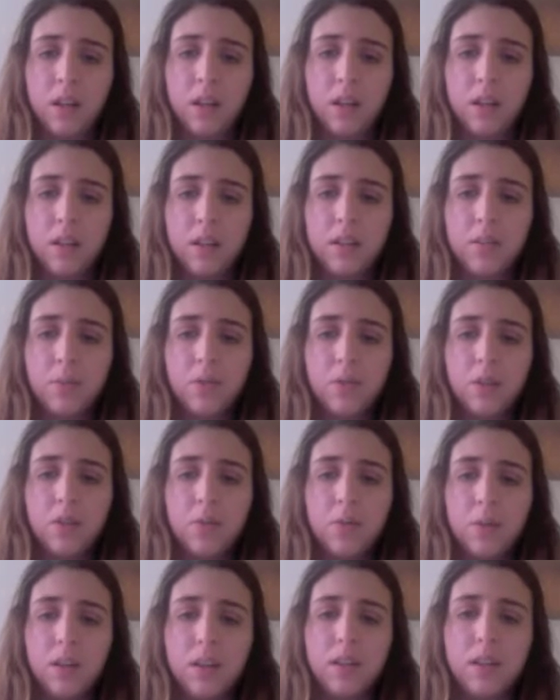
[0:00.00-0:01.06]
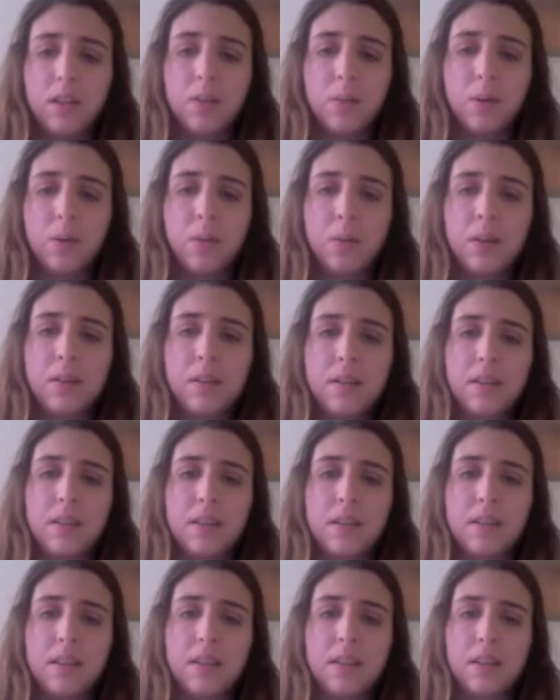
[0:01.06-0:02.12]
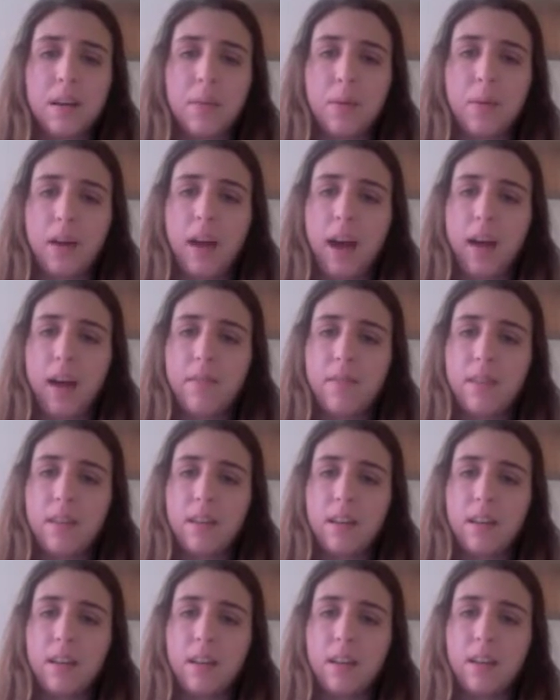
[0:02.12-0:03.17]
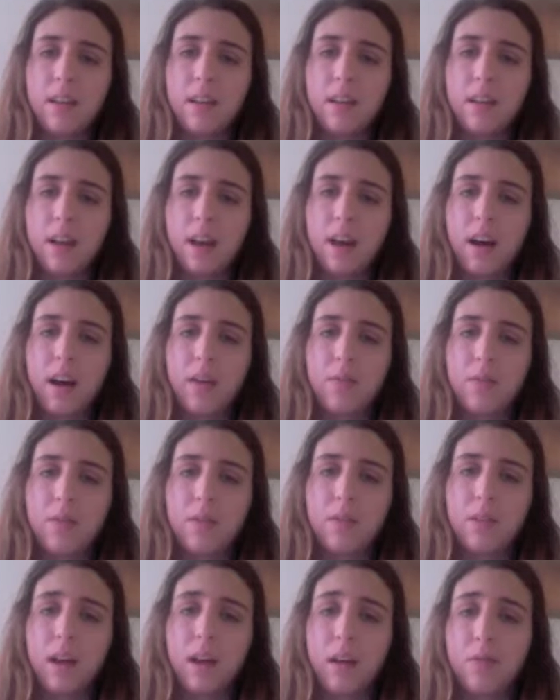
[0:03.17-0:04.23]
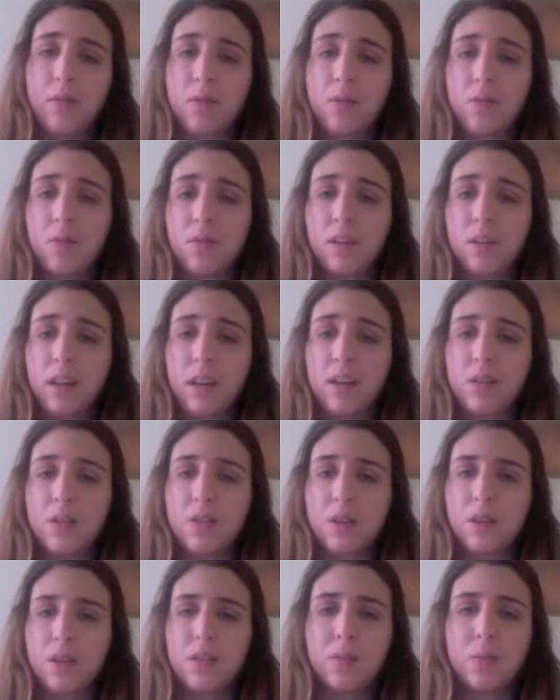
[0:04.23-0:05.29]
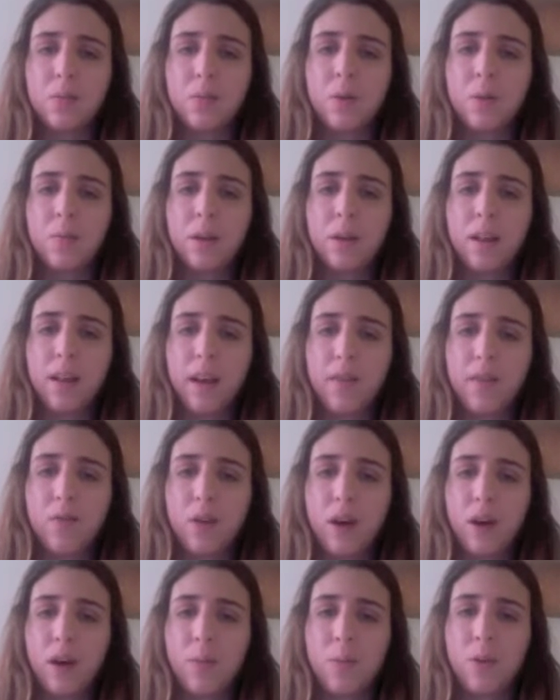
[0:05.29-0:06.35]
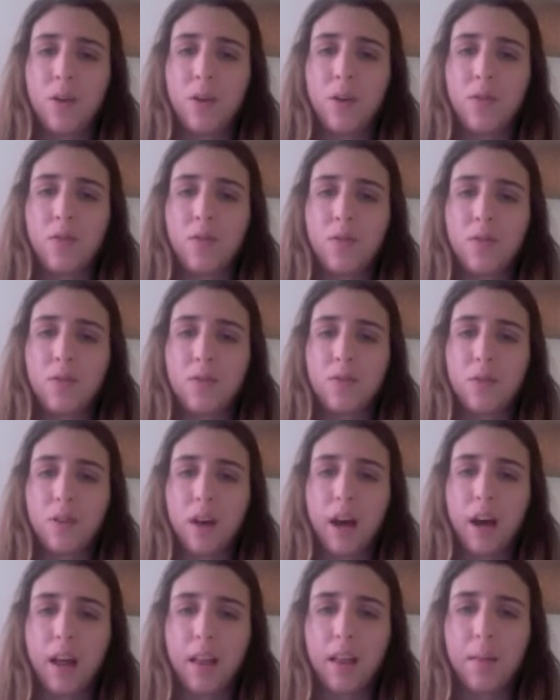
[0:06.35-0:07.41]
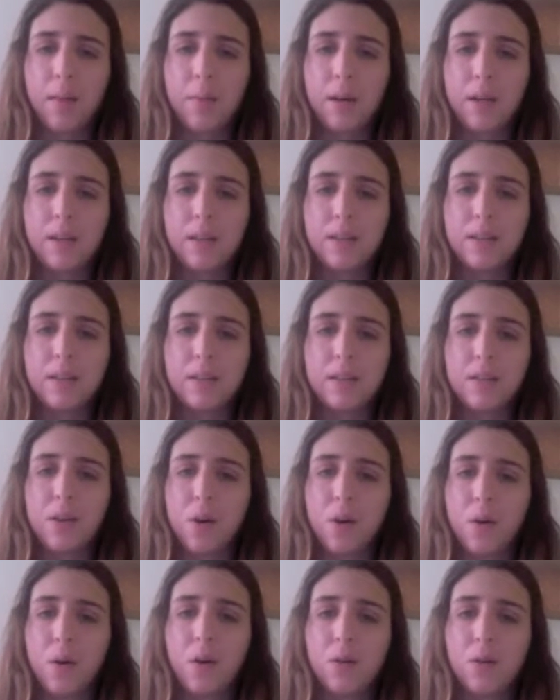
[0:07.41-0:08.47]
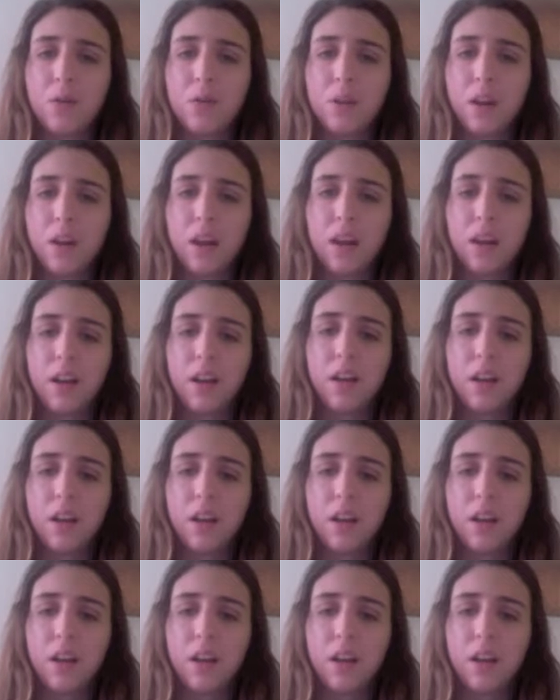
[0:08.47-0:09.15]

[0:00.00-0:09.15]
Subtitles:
The simplest way to explain my disease is that by having it, I will have colon cancer at some point in my lifetime if I let my disease go untreated.